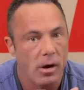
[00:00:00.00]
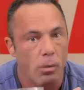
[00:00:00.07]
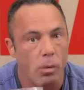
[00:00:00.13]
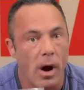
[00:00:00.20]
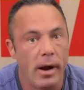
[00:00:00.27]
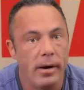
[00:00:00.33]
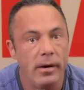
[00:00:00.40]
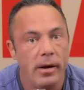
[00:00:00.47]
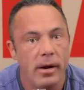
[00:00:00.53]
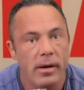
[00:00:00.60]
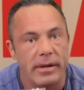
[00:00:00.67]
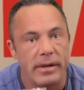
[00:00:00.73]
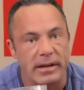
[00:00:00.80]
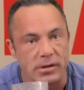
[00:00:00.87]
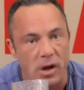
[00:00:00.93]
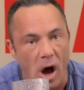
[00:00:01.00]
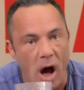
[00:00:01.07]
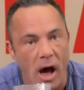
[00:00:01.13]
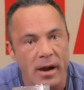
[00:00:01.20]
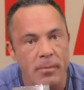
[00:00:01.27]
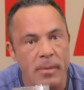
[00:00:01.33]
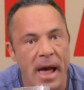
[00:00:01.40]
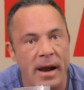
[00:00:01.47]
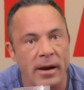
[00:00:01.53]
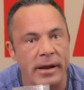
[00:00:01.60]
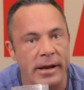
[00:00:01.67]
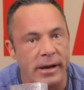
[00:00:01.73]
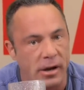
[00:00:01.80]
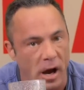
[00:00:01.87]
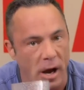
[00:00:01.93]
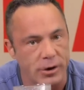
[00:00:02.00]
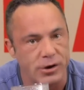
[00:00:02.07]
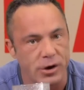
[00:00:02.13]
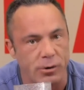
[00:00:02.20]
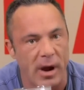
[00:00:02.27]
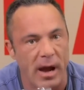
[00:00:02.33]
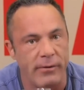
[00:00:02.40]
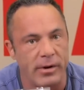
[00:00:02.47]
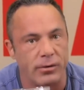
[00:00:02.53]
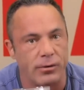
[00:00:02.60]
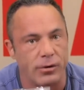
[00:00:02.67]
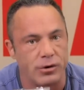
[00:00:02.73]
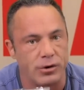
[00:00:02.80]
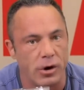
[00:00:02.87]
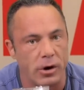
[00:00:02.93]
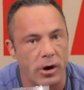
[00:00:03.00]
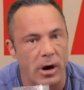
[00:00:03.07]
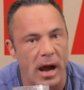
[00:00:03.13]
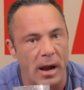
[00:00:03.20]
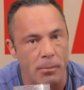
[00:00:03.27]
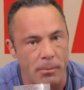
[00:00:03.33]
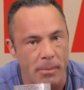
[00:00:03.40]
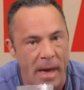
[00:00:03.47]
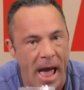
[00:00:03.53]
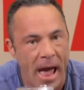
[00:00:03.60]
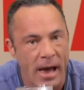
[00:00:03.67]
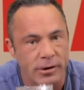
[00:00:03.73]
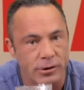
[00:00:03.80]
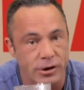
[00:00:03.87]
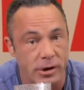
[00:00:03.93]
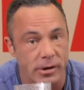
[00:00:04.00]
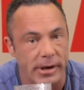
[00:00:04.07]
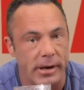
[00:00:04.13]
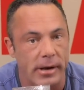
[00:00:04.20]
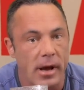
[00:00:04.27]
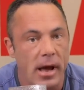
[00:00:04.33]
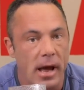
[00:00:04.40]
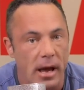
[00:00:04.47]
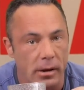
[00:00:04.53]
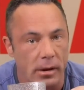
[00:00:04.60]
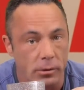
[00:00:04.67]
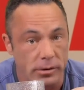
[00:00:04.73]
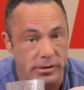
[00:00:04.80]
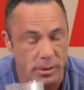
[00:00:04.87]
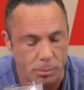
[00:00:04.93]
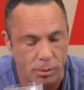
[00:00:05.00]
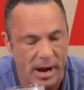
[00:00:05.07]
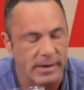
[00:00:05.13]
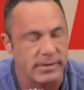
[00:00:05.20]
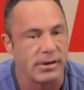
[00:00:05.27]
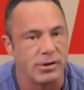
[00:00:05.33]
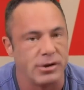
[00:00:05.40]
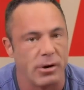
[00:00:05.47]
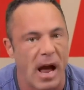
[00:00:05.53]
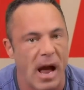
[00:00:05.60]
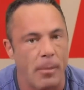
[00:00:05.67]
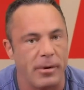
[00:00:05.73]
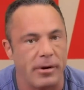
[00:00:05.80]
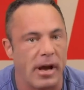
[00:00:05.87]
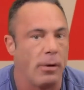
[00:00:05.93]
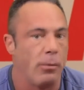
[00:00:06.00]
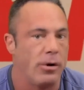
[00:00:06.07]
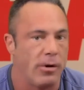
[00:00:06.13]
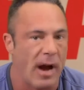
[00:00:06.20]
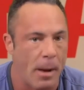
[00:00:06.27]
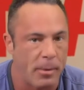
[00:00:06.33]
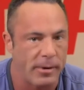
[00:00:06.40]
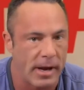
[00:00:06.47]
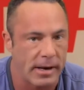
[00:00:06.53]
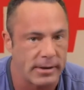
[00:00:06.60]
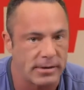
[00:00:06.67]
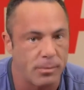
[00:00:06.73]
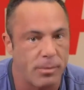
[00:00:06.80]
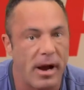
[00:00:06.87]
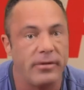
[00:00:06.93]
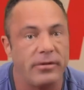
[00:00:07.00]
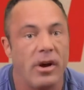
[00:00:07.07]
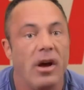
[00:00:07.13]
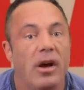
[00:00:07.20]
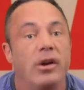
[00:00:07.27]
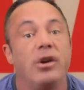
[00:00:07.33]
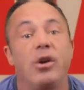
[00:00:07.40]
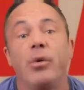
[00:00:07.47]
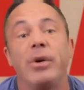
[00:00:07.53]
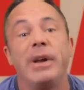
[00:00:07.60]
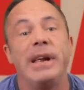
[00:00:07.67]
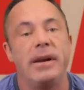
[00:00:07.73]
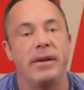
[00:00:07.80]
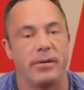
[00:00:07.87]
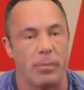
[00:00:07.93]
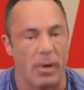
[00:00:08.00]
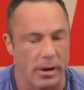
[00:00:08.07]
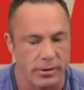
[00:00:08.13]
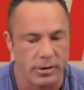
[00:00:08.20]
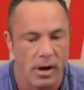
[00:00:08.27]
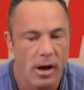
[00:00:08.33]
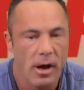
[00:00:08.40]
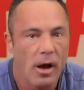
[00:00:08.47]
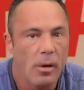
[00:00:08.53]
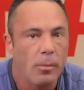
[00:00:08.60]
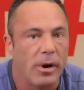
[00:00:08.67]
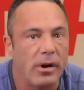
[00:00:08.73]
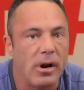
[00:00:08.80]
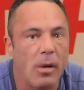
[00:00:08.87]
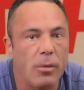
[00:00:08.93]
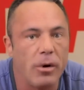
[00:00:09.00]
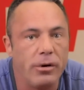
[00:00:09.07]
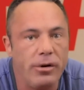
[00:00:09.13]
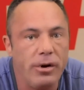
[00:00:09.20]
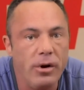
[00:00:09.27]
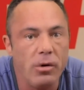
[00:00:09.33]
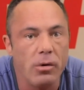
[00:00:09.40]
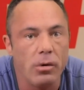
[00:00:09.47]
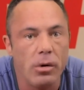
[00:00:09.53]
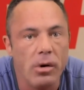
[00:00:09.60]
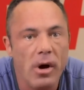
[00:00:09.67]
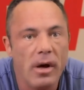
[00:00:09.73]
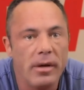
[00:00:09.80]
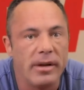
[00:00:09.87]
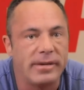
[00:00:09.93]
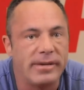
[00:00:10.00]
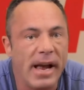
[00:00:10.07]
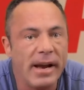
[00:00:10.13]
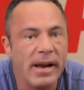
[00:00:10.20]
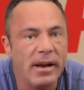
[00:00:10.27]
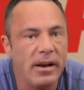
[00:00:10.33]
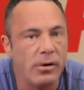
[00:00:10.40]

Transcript: 1, this automatically cuts your cravings for sugar and magically suppresses your appetite. When your appetite's suppressed, you don't eat as much. But number 2, the second